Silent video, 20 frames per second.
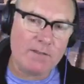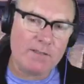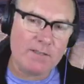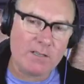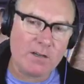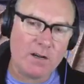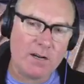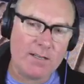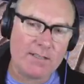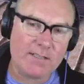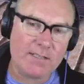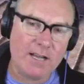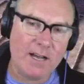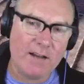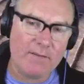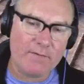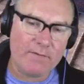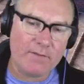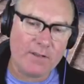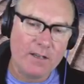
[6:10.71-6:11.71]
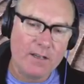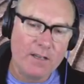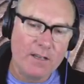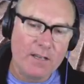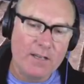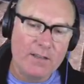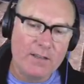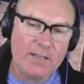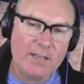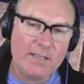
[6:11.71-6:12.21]
this kind of stuff.
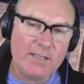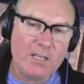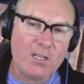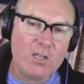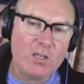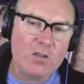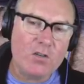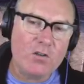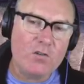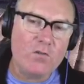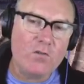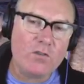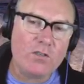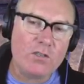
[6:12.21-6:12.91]
There's a huge